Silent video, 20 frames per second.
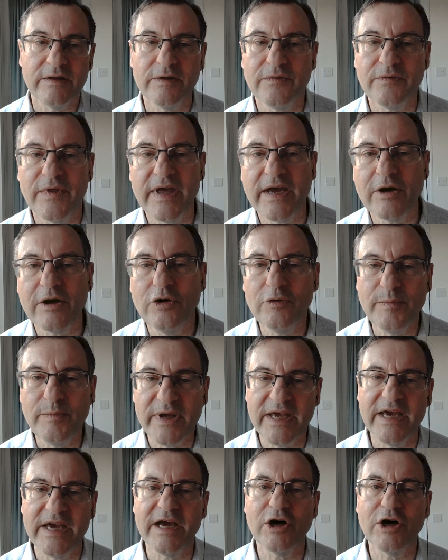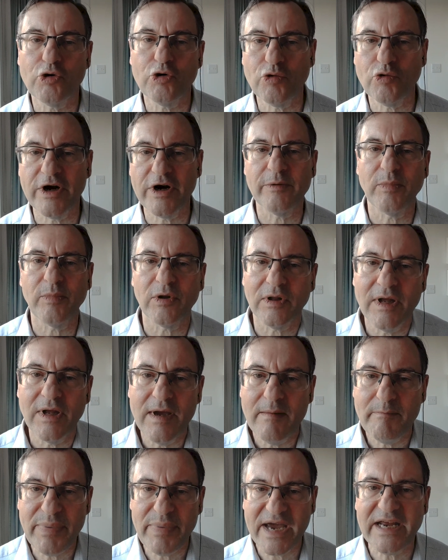that there could be incredible
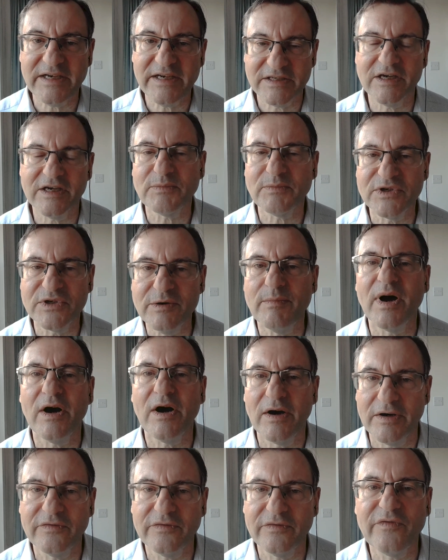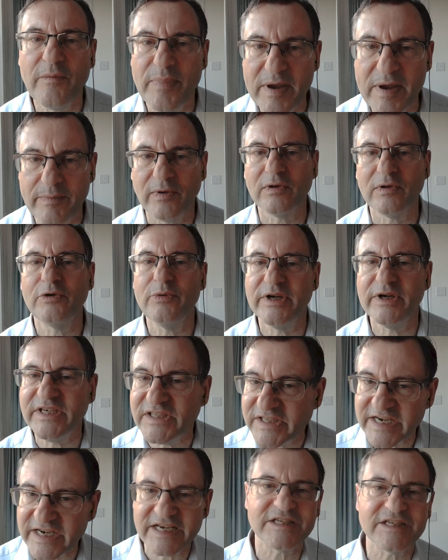pent-up demand for people who are
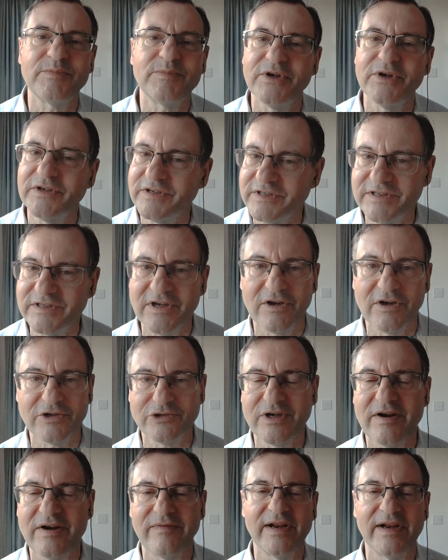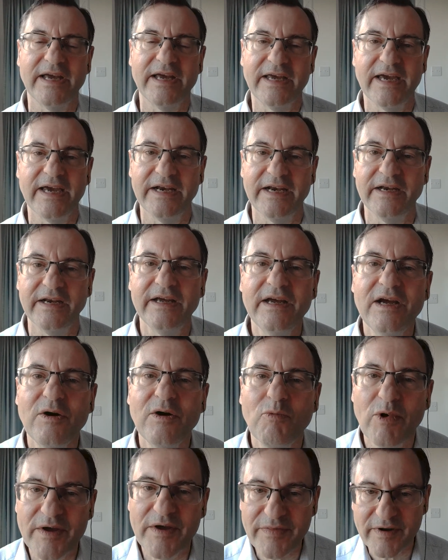desperate to start traveling again
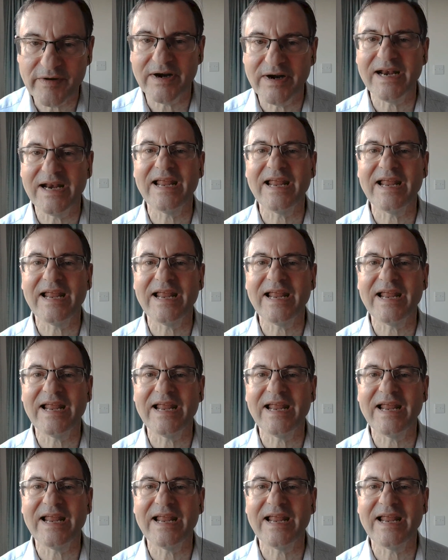when they're